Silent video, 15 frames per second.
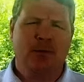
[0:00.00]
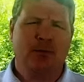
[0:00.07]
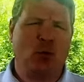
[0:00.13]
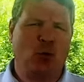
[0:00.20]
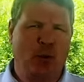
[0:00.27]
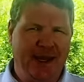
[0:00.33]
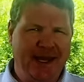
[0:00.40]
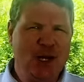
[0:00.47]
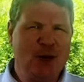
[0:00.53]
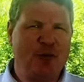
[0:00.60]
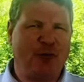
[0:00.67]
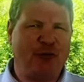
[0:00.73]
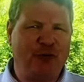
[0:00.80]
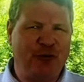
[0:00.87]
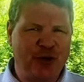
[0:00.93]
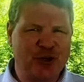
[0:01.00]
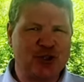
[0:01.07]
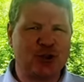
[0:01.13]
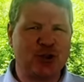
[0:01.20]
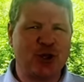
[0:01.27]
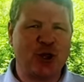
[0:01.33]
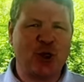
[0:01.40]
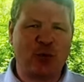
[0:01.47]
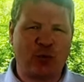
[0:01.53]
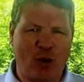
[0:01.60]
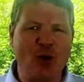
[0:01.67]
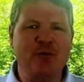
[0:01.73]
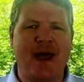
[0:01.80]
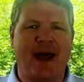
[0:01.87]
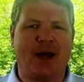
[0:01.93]
but we can officially
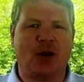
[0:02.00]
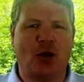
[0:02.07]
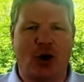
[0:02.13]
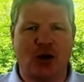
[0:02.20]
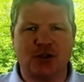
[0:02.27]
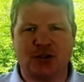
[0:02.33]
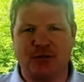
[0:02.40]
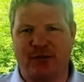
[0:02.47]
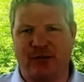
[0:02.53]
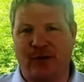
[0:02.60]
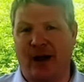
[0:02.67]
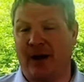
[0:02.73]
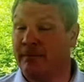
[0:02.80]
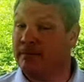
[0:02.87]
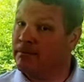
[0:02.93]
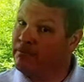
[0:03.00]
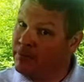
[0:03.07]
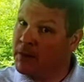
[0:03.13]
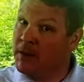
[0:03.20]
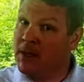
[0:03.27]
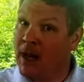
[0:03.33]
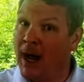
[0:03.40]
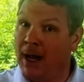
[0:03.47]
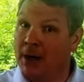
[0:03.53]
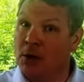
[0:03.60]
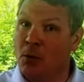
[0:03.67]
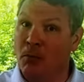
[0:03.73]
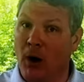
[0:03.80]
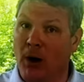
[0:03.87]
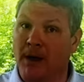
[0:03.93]
throw that caution flag for the
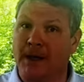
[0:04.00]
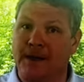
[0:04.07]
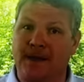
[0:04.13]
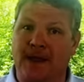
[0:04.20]
condo market,